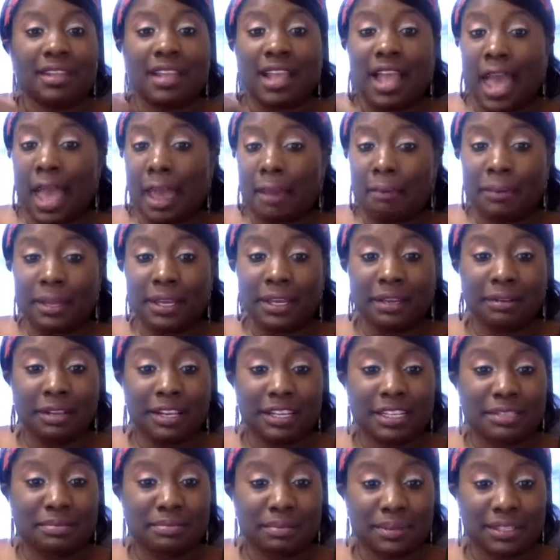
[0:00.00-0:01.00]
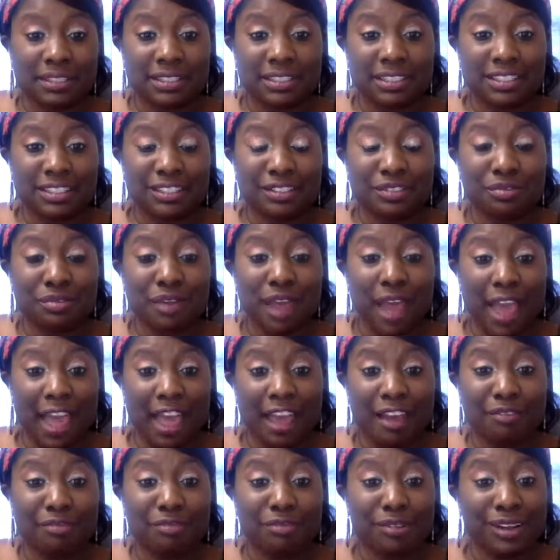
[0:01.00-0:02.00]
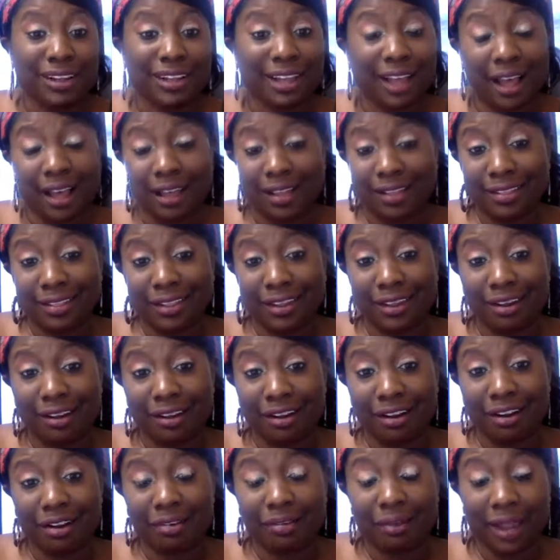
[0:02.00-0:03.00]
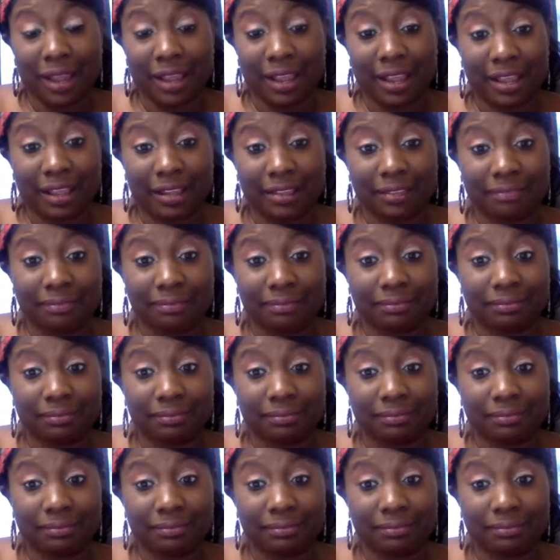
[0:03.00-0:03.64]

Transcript: how many expenses you have, what kind they are, right?